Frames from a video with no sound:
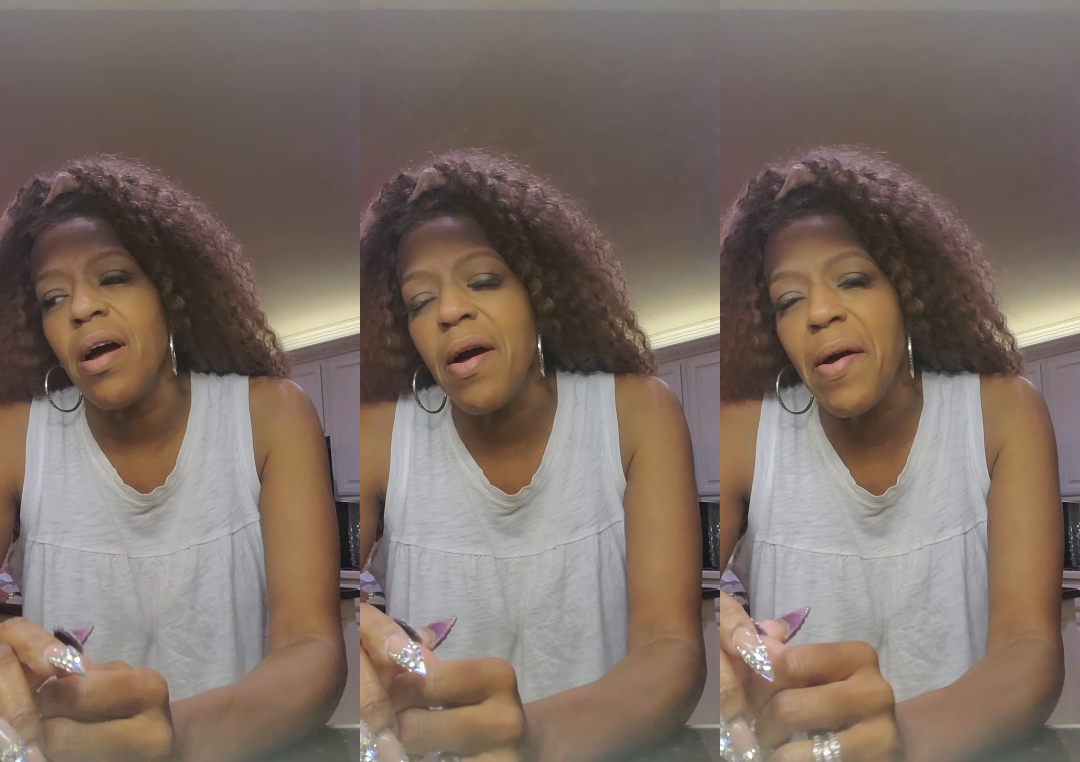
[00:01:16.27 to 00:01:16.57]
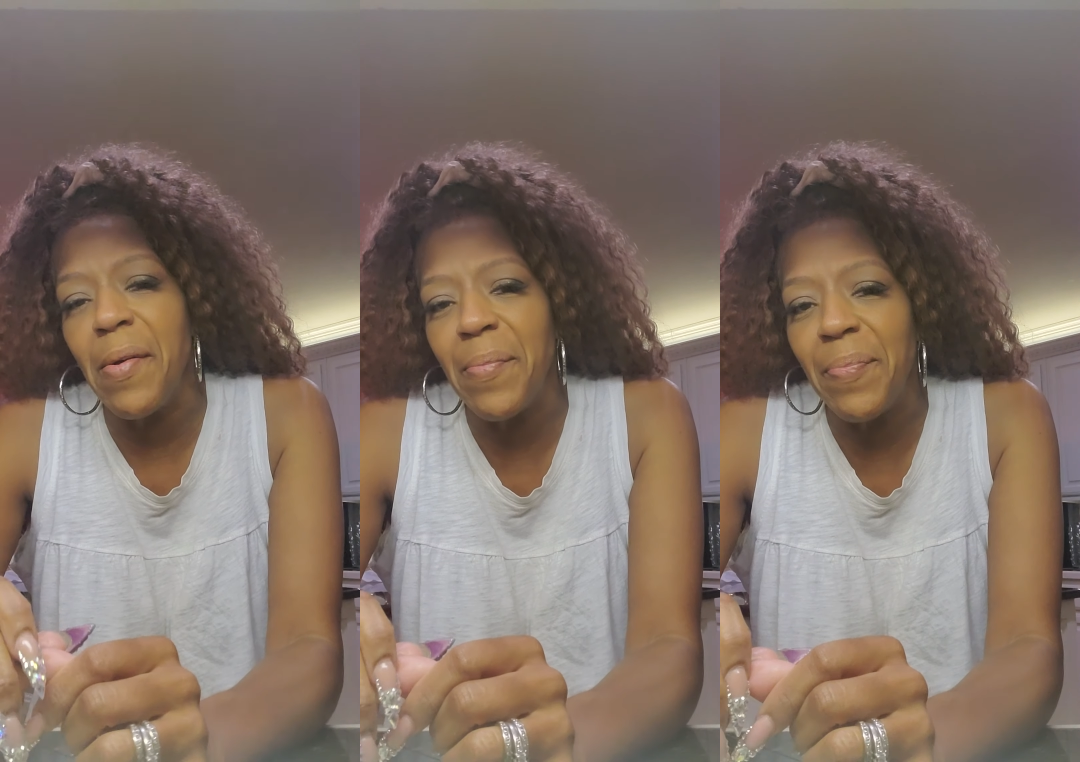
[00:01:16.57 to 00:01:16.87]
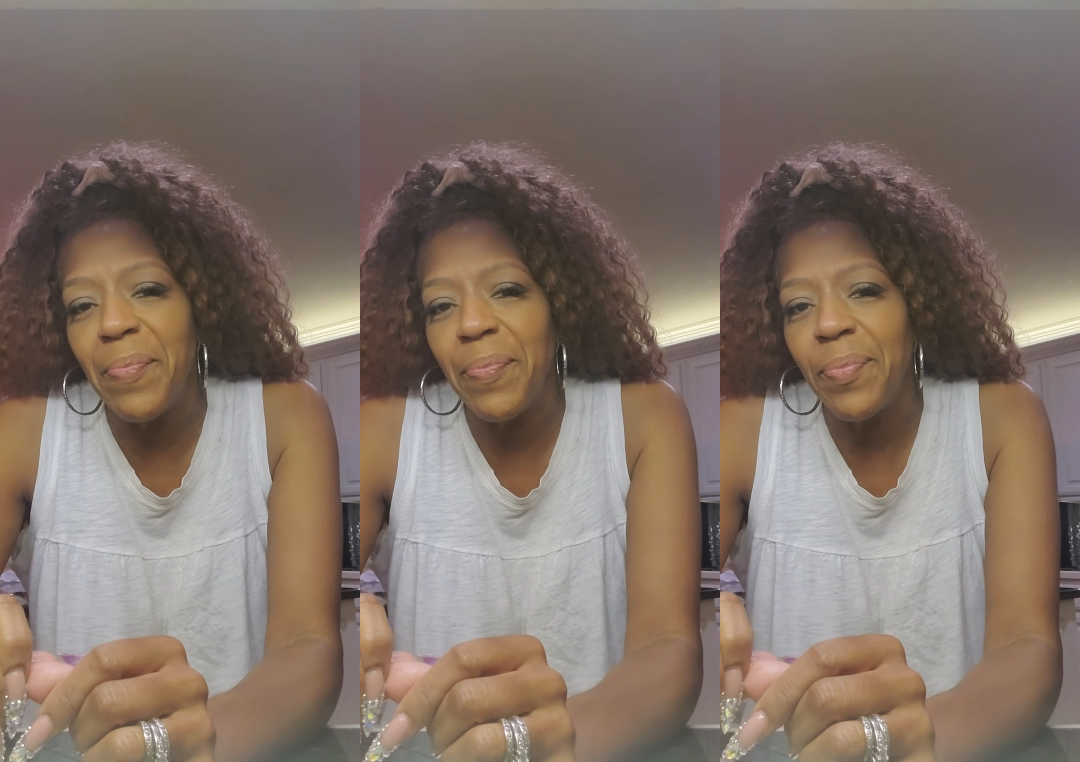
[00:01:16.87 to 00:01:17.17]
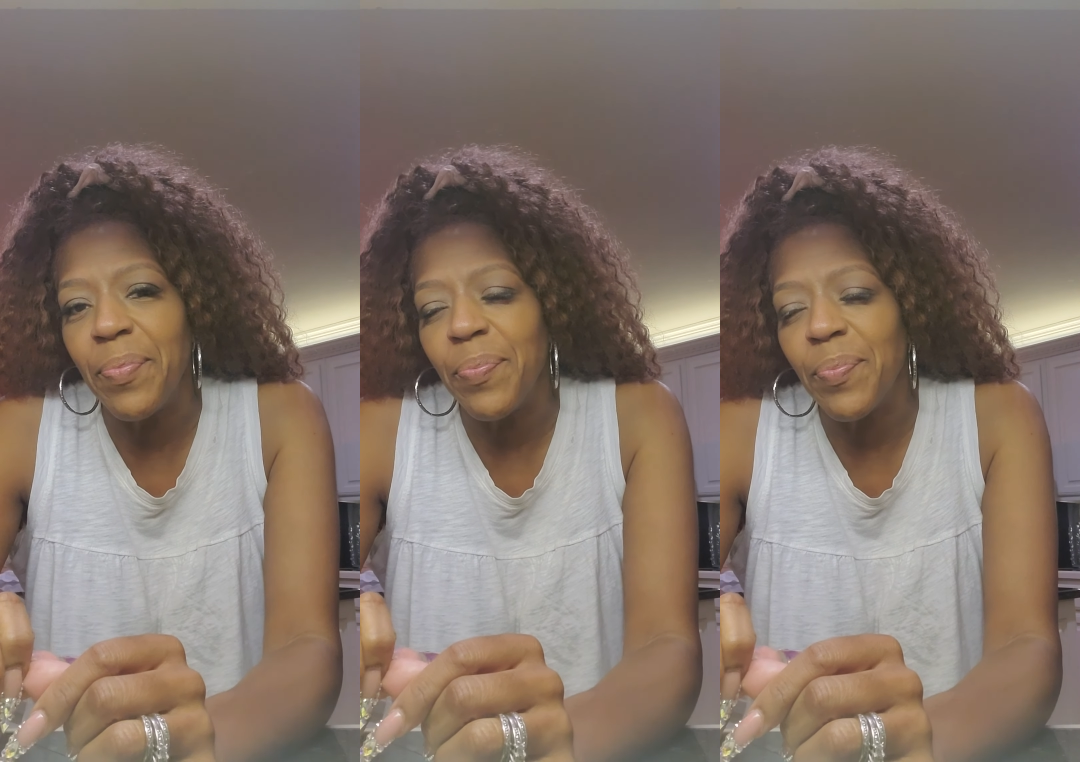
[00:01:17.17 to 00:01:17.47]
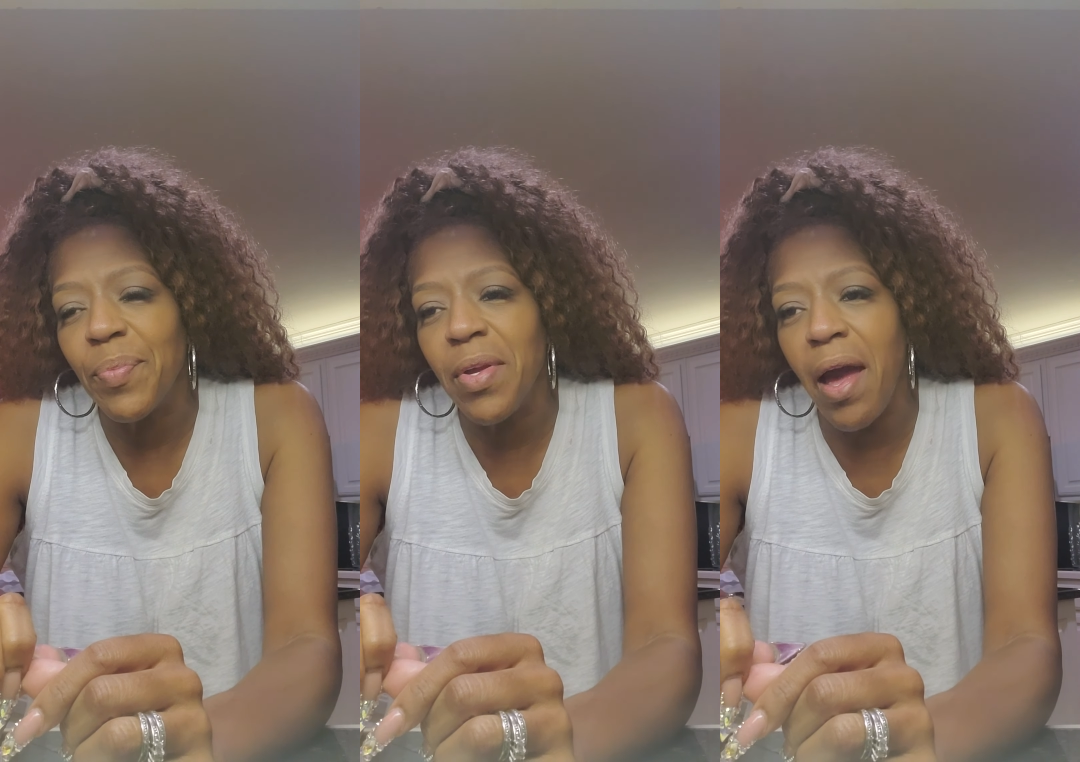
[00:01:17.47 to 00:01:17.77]
um,
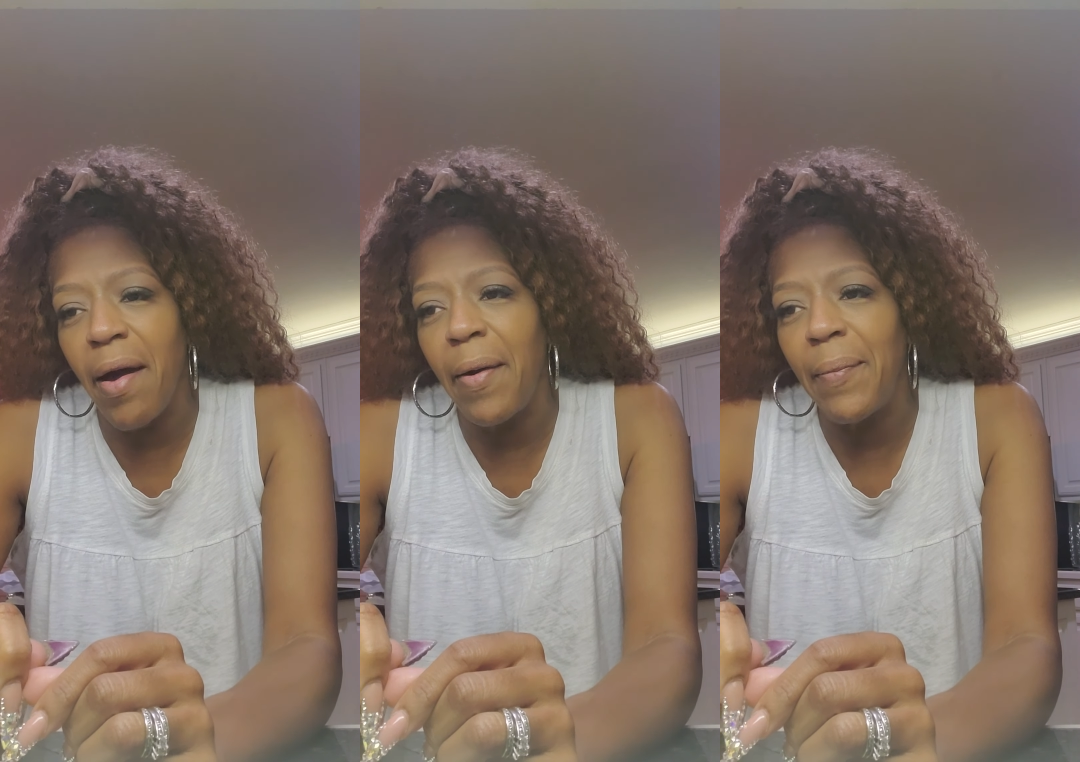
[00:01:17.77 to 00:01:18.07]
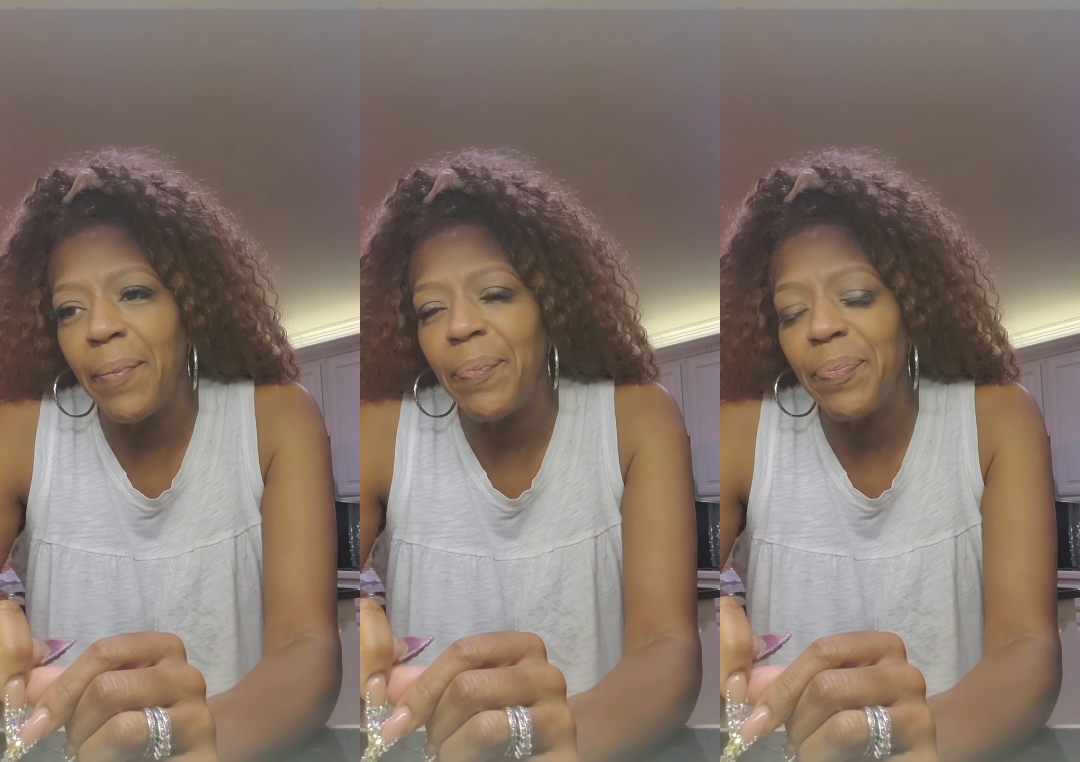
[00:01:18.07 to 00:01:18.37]
yeah,